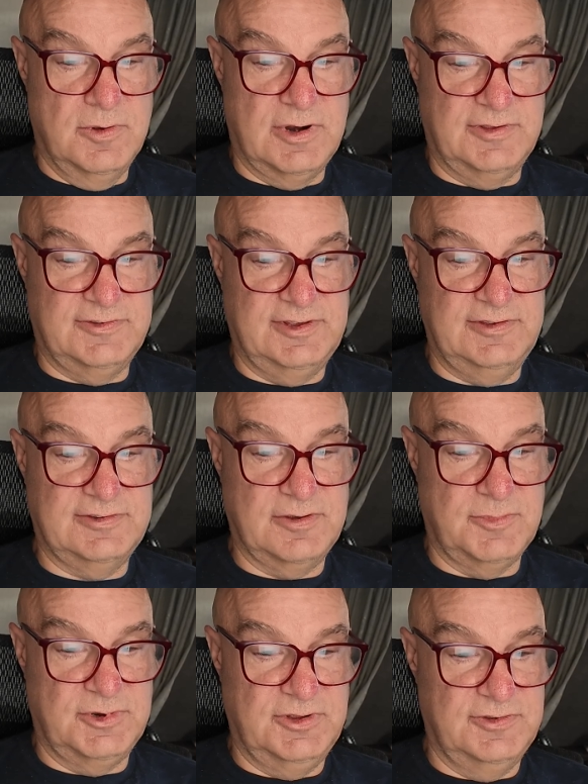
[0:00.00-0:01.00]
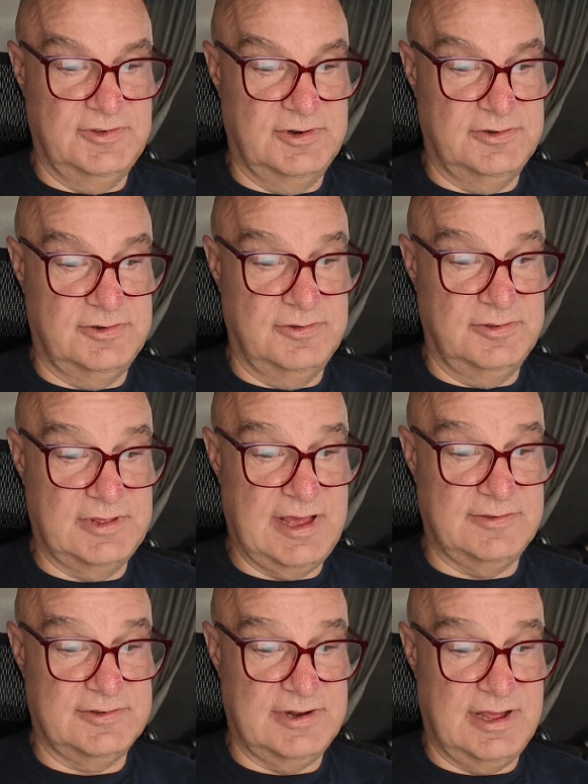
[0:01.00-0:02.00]
When I see someone using a
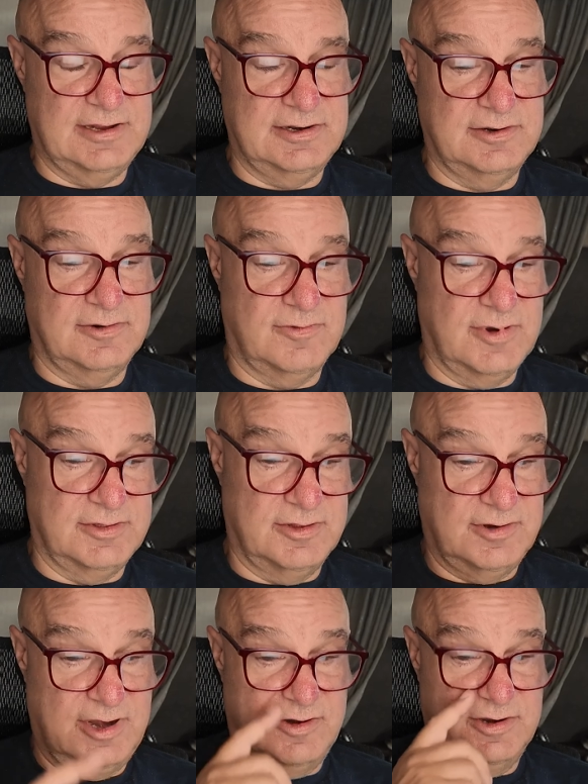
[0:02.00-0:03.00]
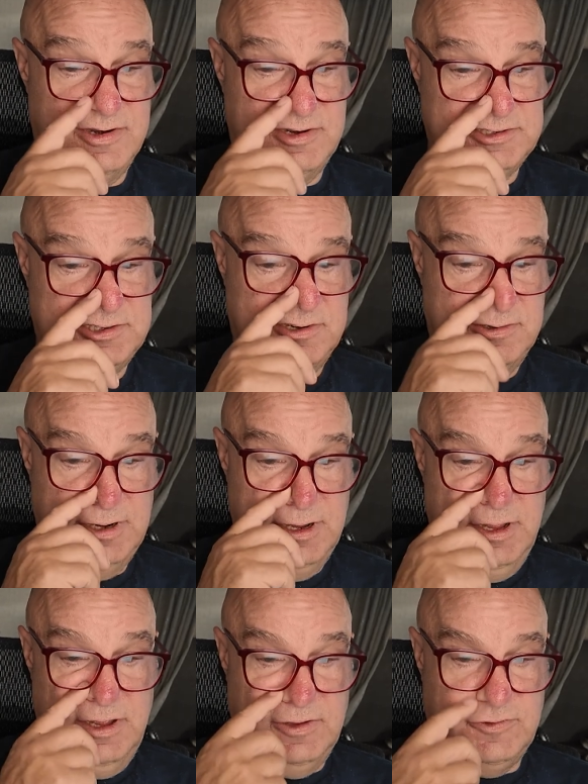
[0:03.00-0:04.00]
2000 Honda to run their air conditioner
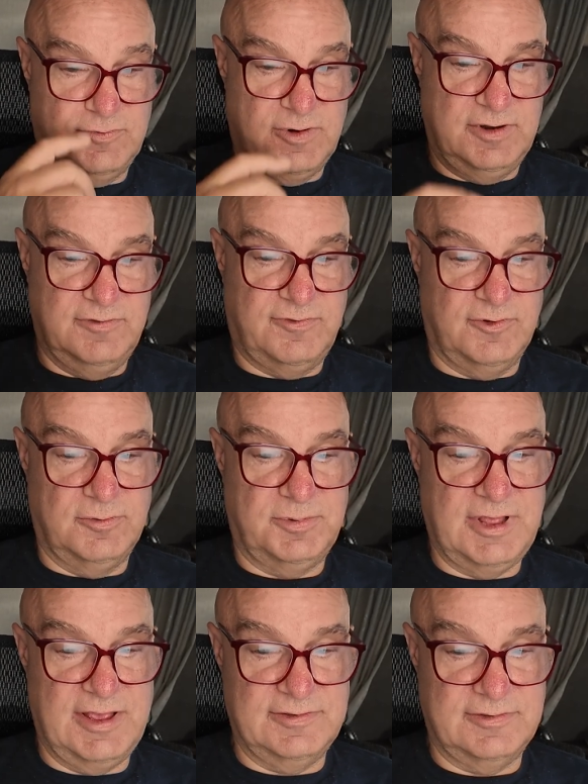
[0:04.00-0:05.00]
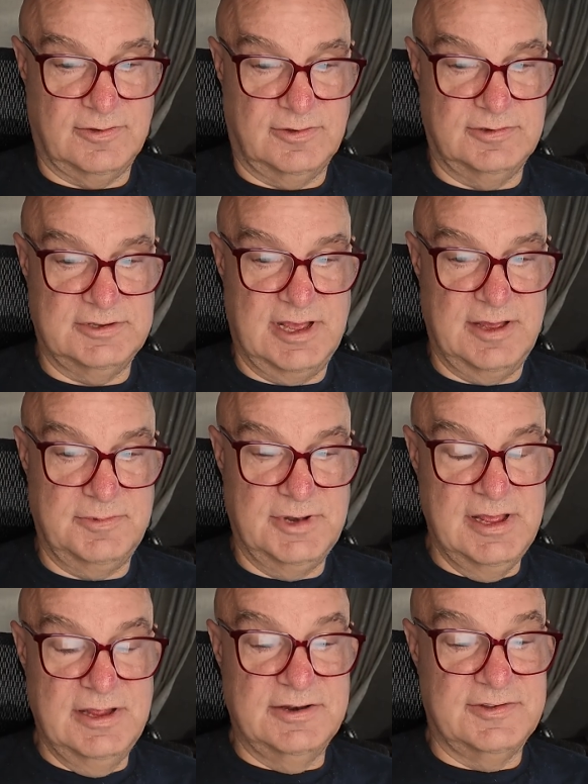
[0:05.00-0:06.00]
that's running full blast the whole time,
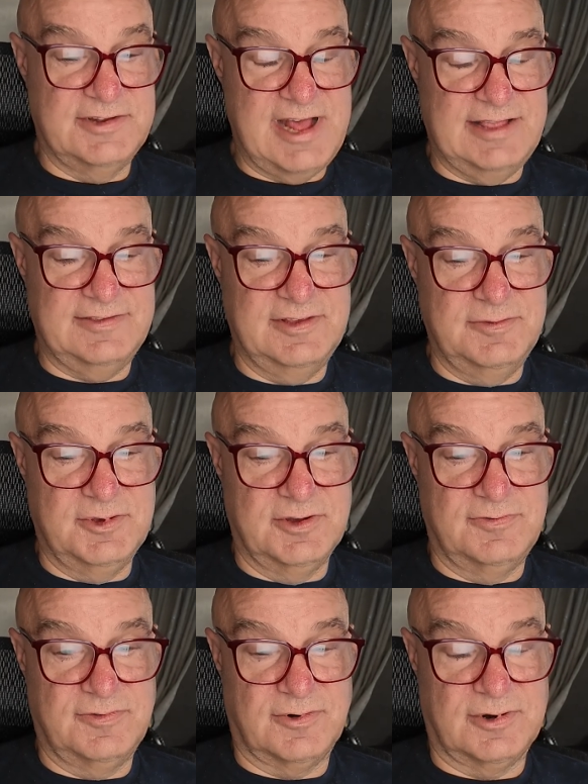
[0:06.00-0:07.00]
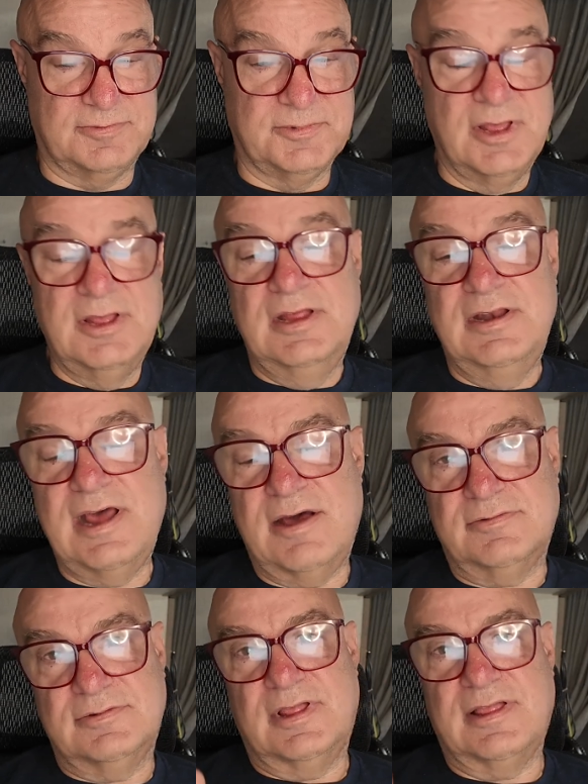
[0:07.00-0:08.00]
does not seem good for it.
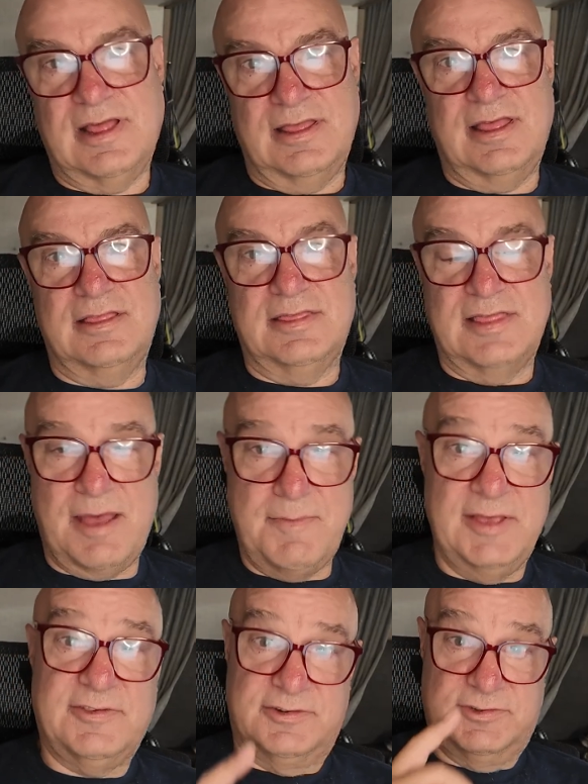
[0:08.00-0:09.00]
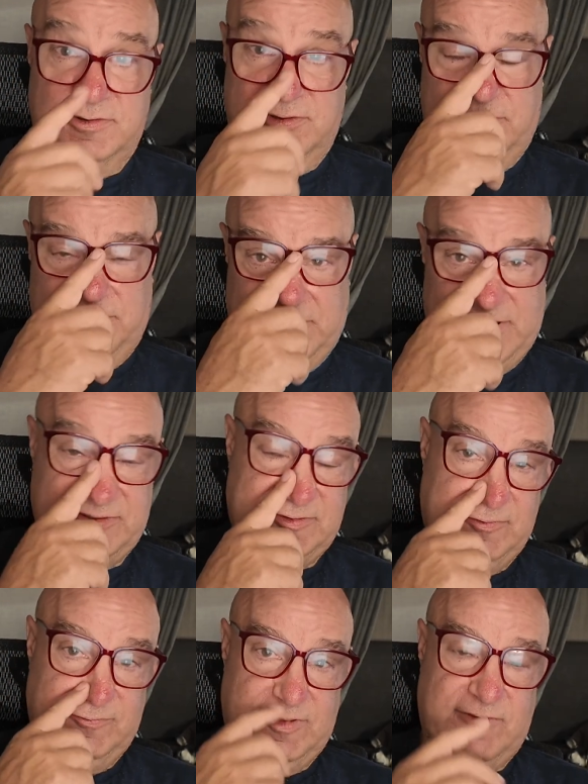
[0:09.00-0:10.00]
Now, that makes intuitive
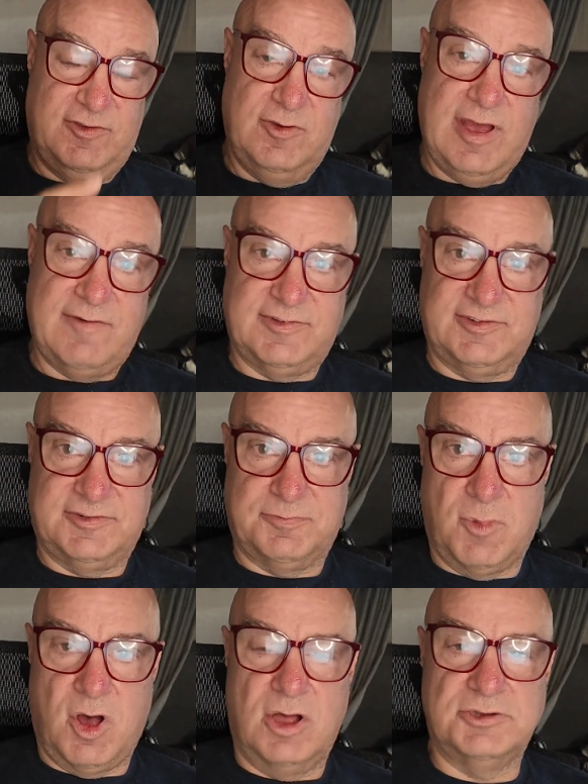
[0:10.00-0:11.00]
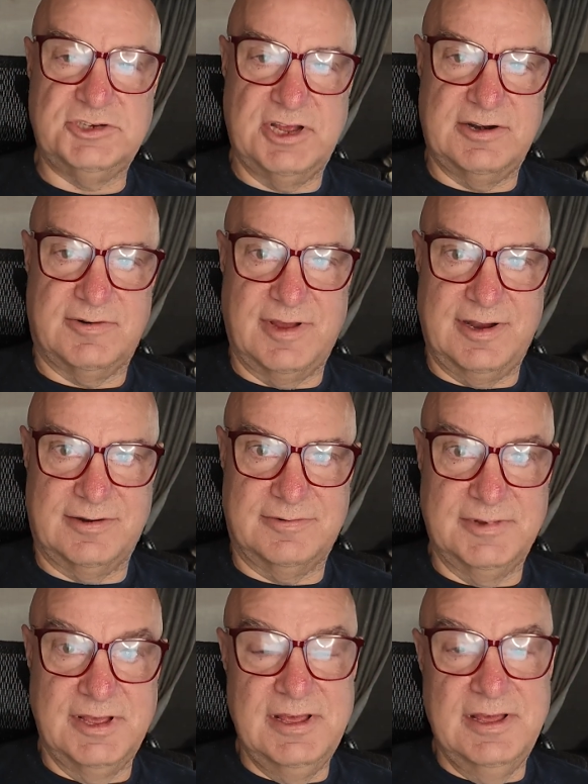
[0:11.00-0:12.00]
sense. If you have a small
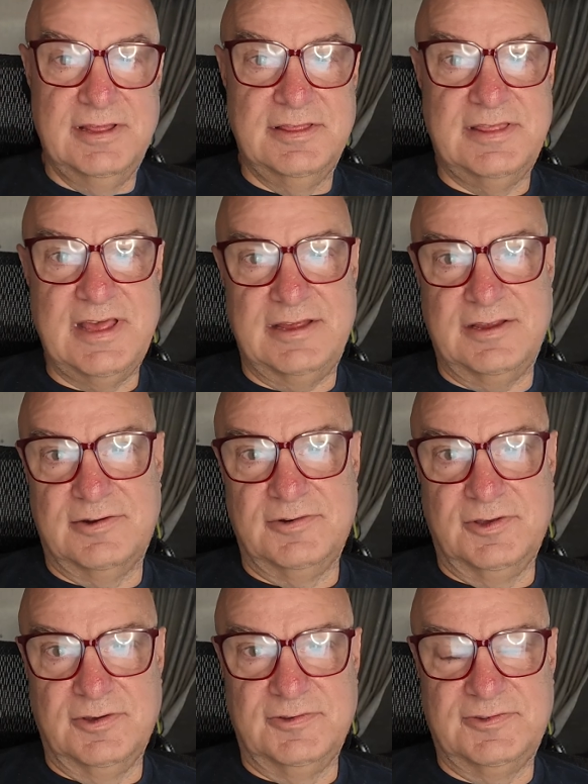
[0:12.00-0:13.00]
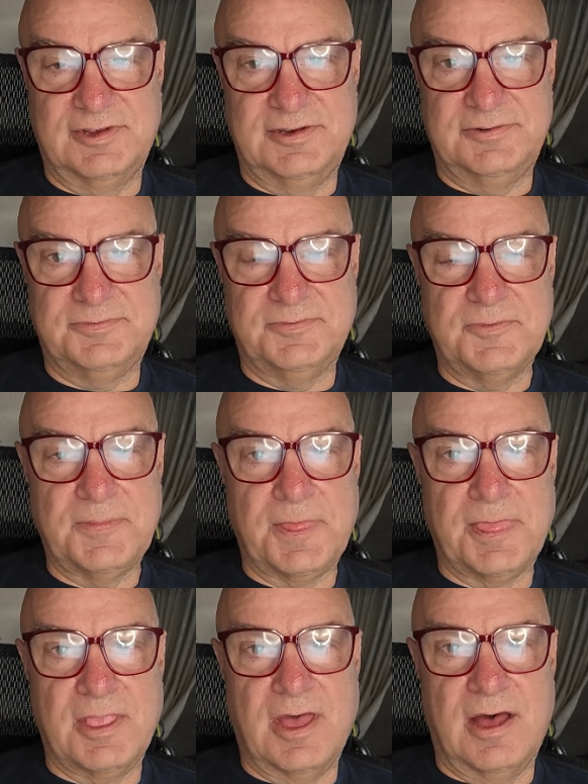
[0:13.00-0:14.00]
generator that you're using,
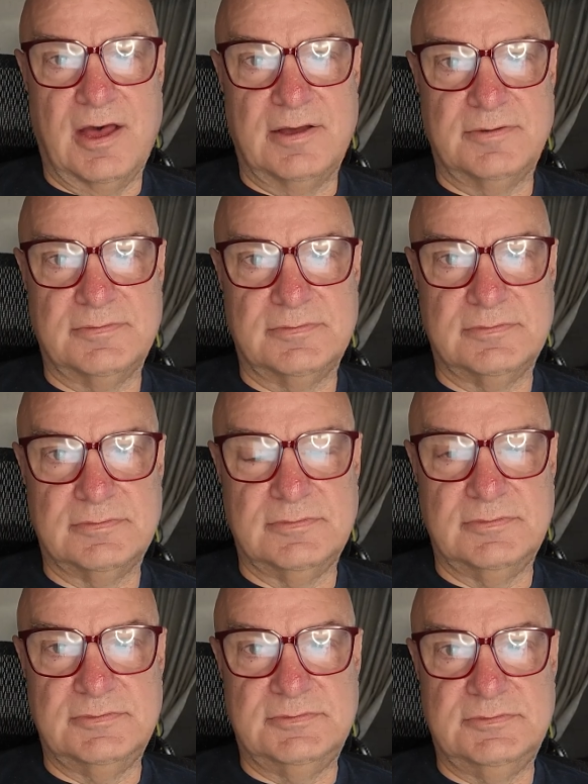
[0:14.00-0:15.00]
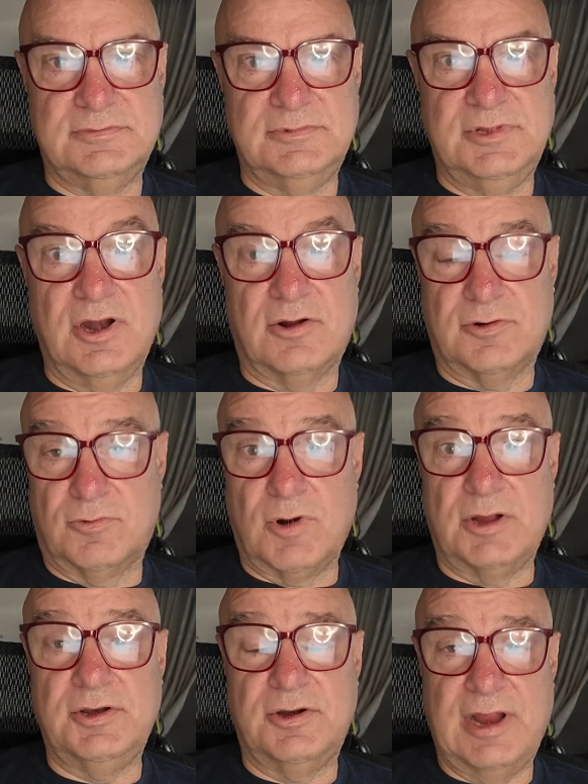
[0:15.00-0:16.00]
to
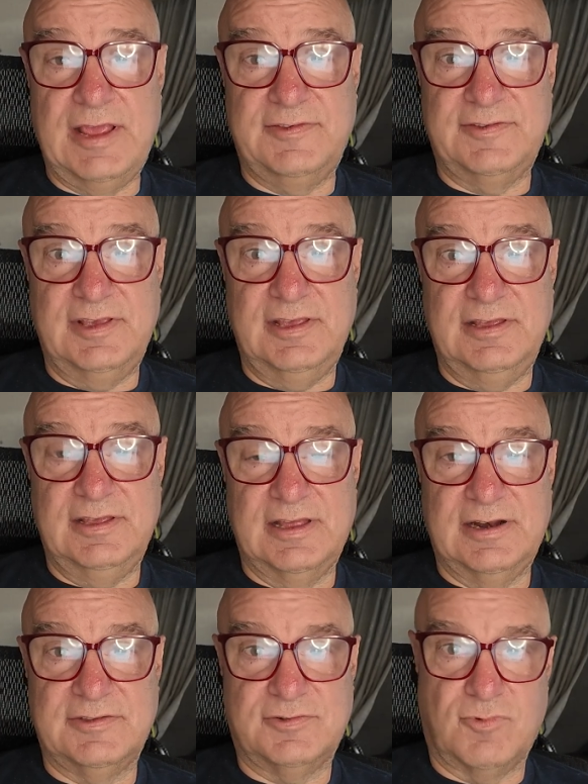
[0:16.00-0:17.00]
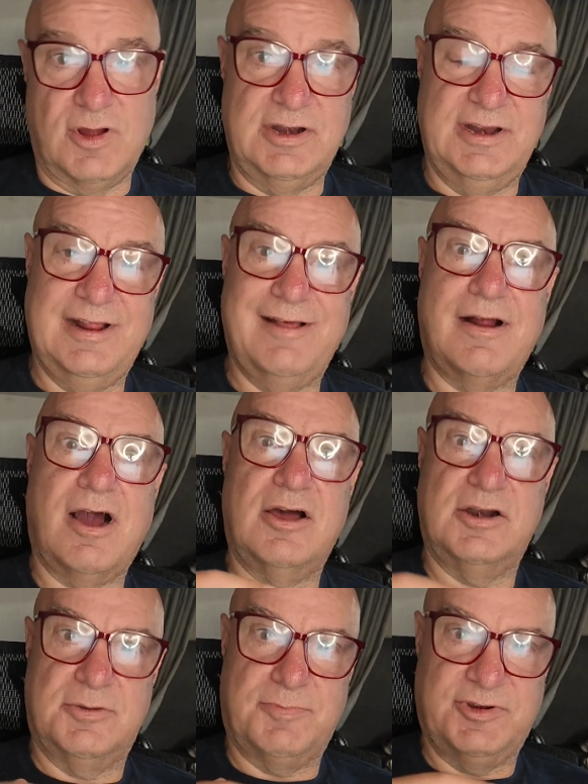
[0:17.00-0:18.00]
run your AC, and it's running at
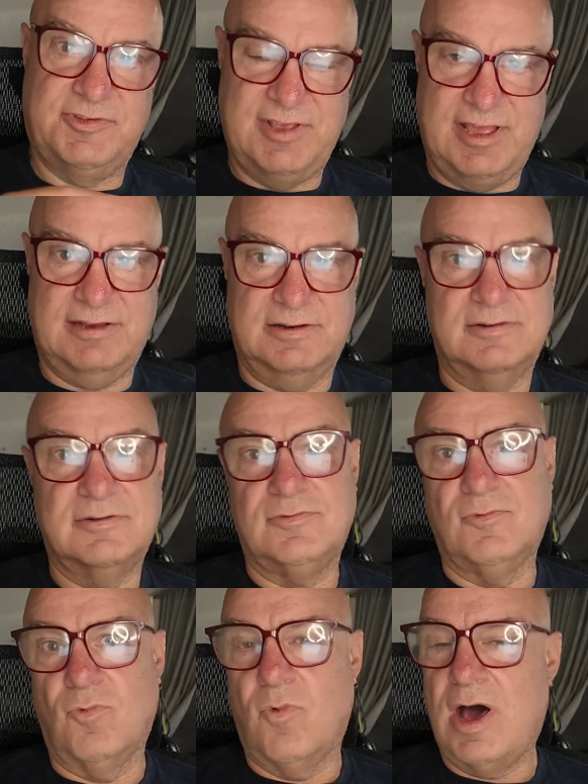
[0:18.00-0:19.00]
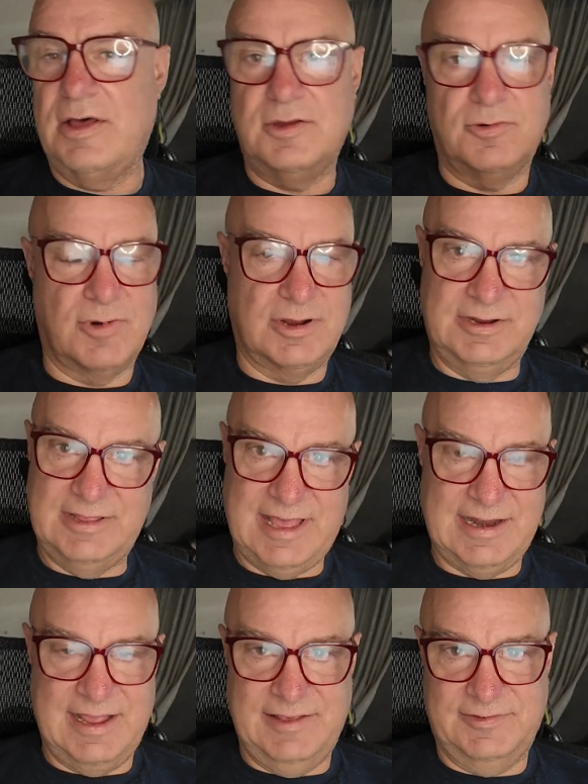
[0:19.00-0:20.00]
100% while you're running
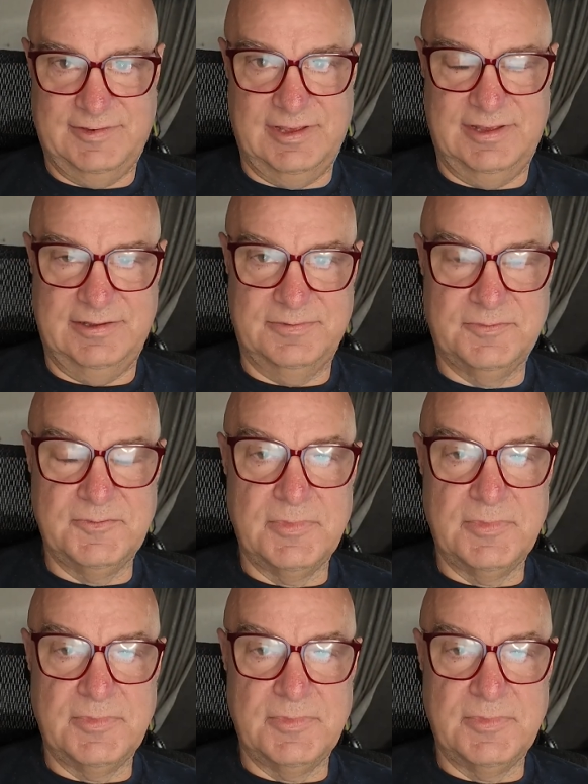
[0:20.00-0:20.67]
that AC,